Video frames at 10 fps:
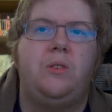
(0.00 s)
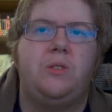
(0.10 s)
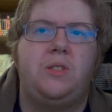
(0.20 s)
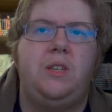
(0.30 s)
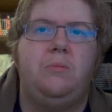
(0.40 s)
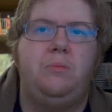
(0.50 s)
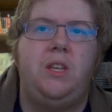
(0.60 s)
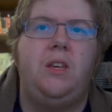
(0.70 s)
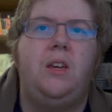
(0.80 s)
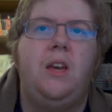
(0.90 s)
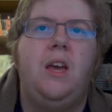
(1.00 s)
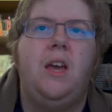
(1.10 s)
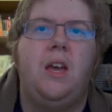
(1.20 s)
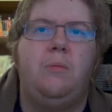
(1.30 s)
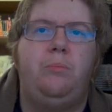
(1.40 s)
their CMD
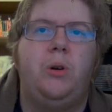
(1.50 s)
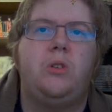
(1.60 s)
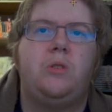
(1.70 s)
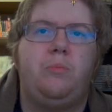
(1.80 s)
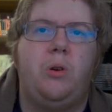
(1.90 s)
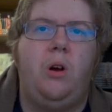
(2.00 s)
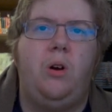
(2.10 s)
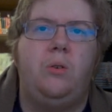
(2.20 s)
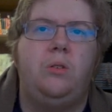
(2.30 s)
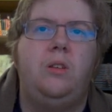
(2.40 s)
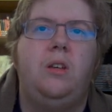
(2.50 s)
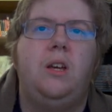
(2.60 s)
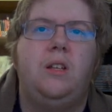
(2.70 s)
and pushed prone,